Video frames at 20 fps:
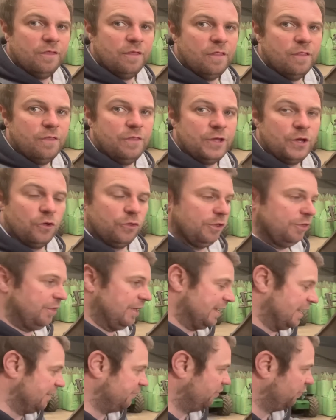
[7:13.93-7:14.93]
The other
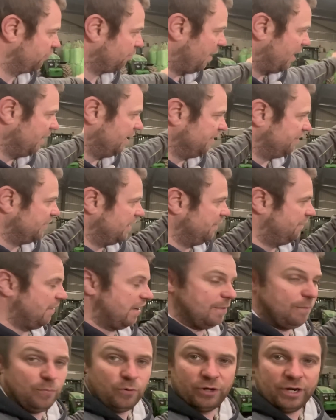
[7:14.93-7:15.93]
thing is as well is, if
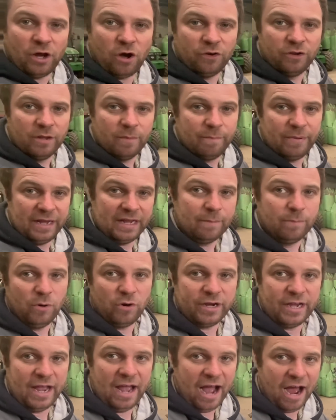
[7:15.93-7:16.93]
I put it on the big
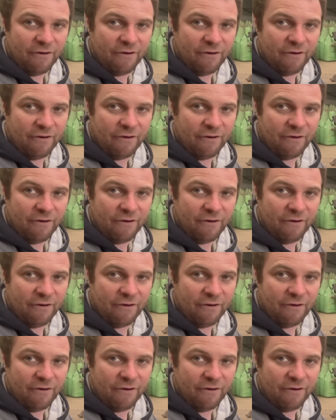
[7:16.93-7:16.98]
bucket,